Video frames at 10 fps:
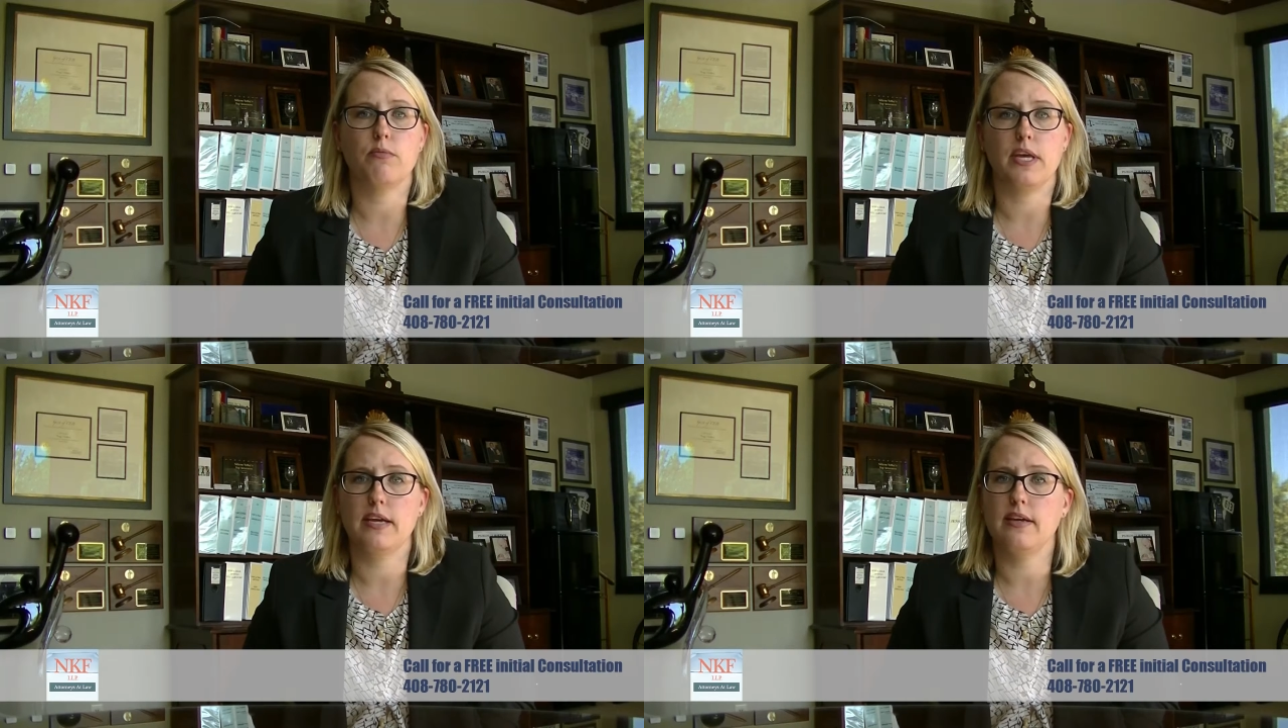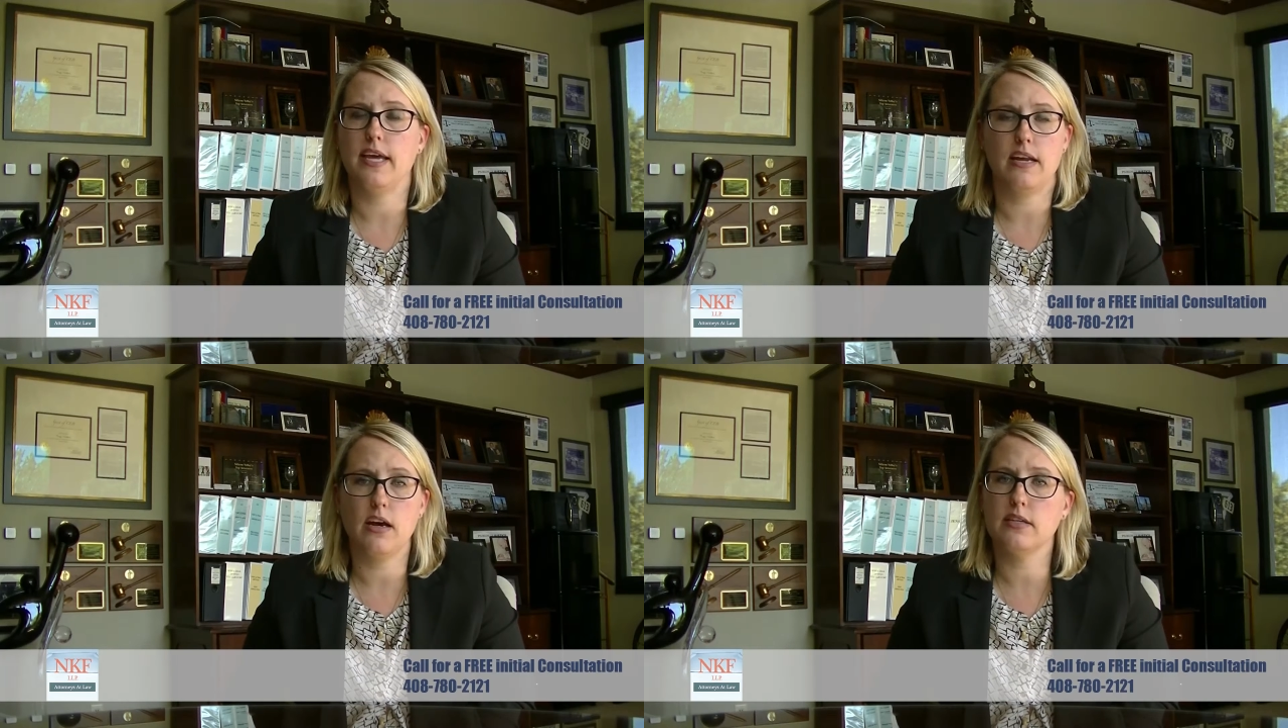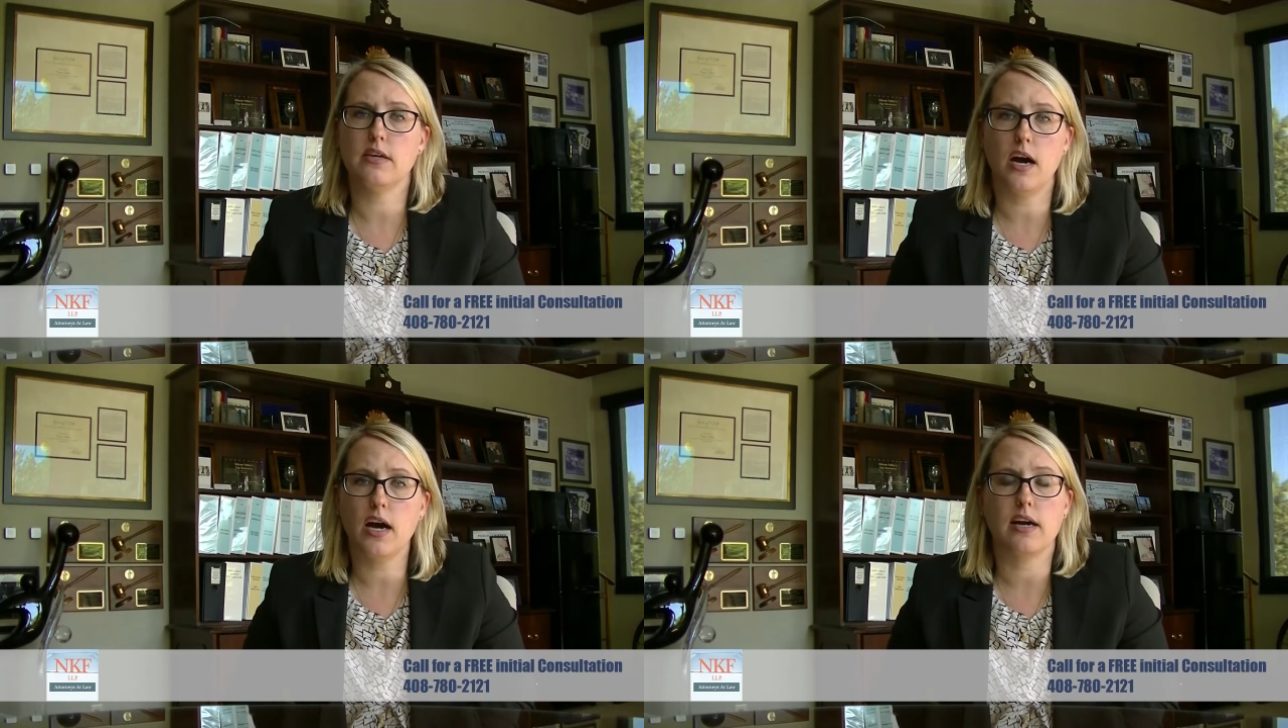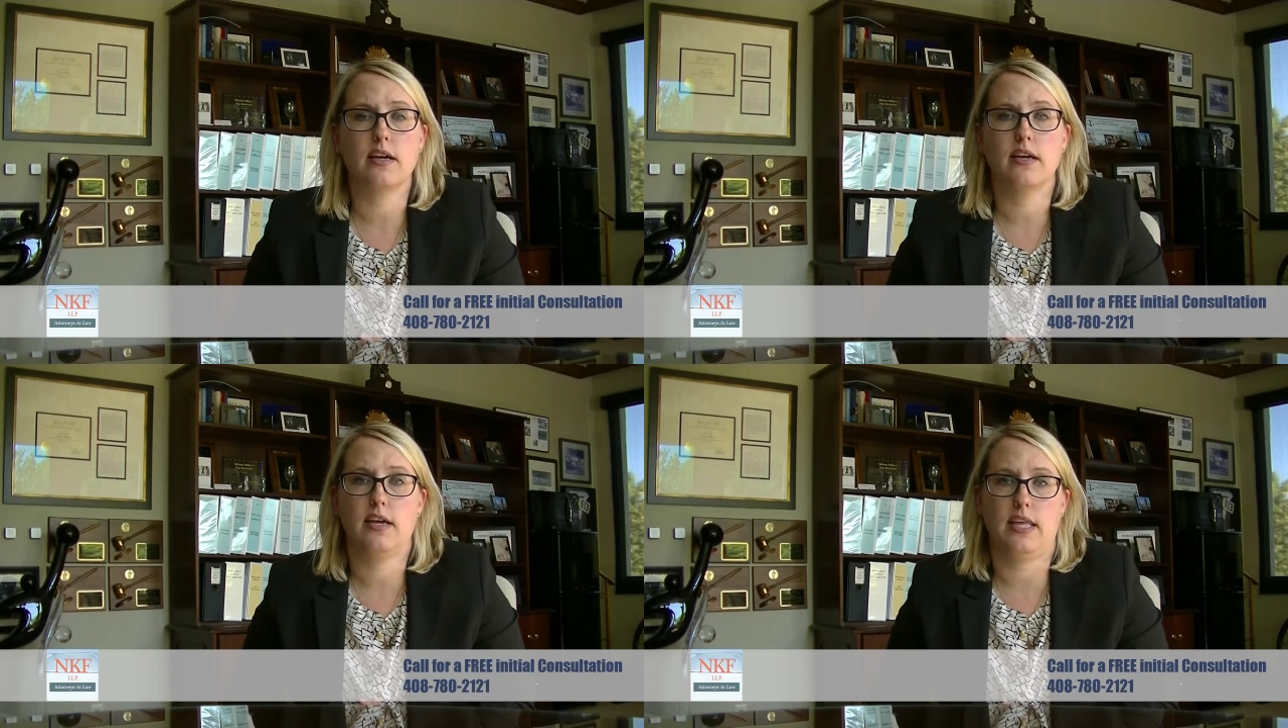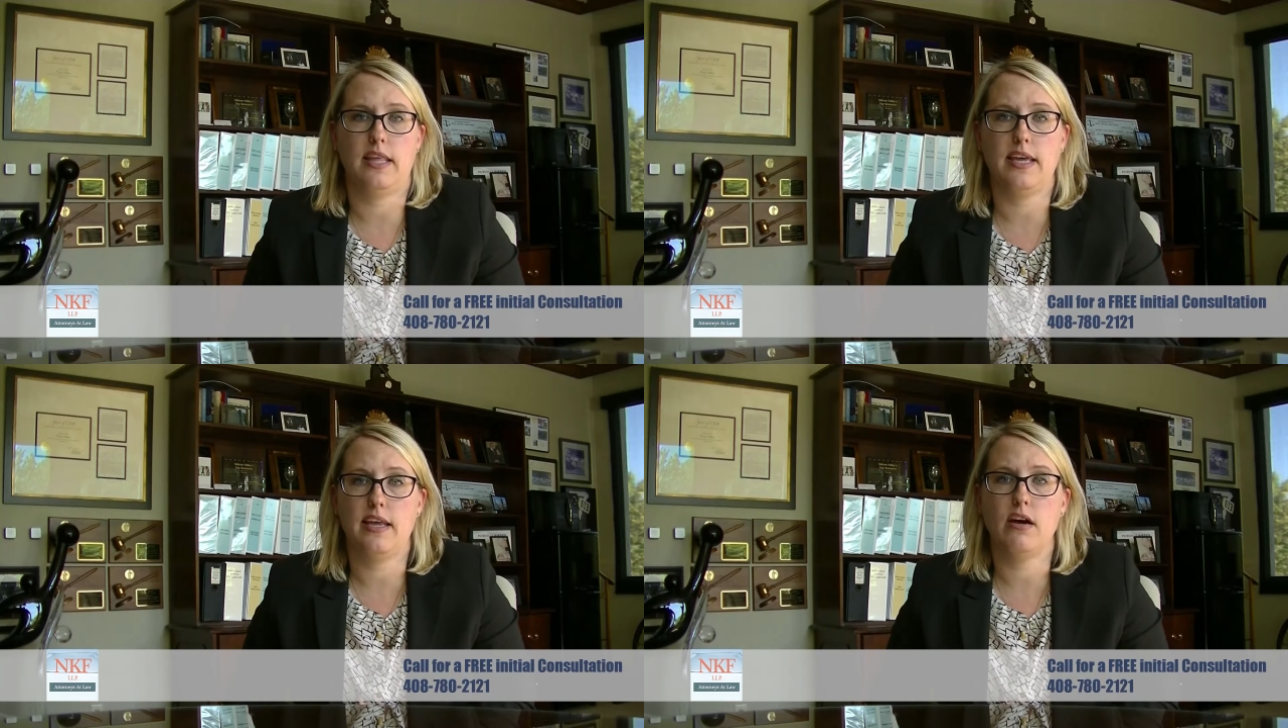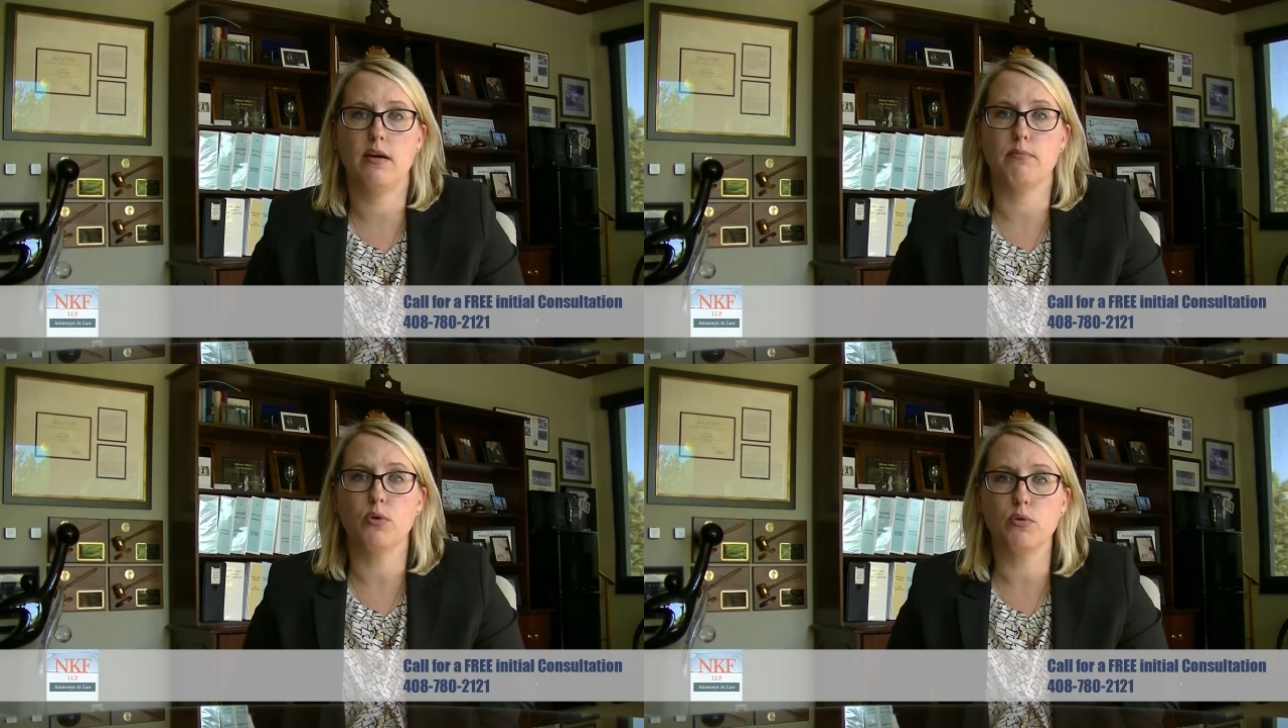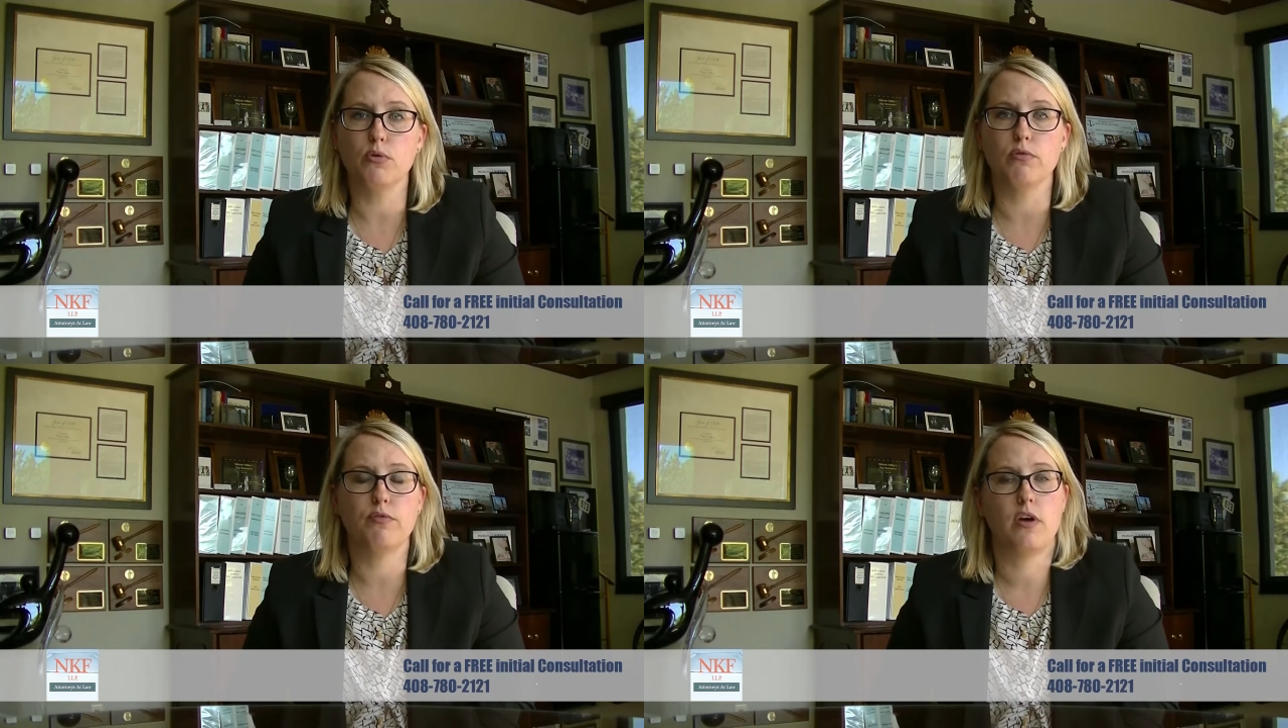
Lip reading: they cannot talk and they cannot move.